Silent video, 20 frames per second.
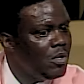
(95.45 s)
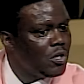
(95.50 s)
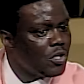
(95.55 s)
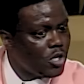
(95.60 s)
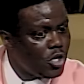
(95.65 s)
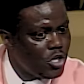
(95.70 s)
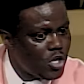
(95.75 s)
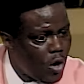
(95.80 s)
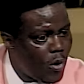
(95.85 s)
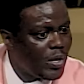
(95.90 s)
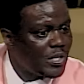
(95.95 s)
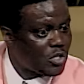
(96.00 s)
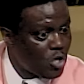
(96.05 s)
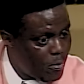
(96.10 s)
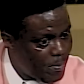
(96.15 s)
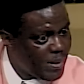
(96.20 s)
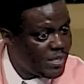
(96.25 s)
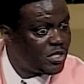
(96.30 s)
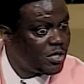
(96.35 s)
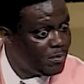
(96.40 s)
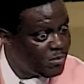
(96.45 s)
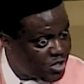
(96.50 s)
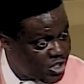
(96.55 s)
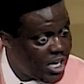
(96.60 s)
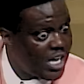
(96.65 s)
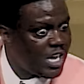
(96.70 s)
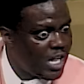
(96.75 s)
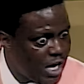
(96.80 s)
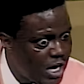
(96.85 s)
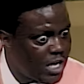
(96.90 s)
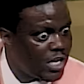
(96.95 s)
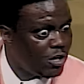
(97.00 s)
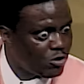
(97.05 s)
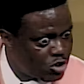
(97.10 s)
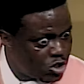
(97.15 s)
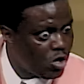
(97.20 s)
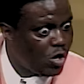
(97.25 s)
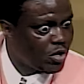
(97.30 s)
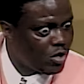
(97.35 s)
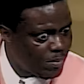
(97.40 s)
You know it's gonna be some shit here, don't you?
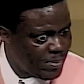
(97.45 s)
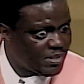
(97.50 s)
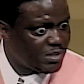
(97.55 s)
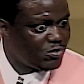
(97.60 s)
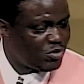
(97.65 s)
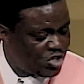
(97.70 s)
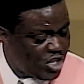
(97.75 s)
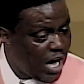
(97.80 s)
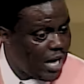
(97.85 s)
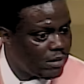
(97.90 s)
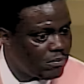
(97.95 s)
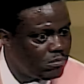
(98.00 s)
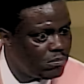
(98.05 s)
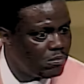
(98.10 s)
you know it's gonna be some shit.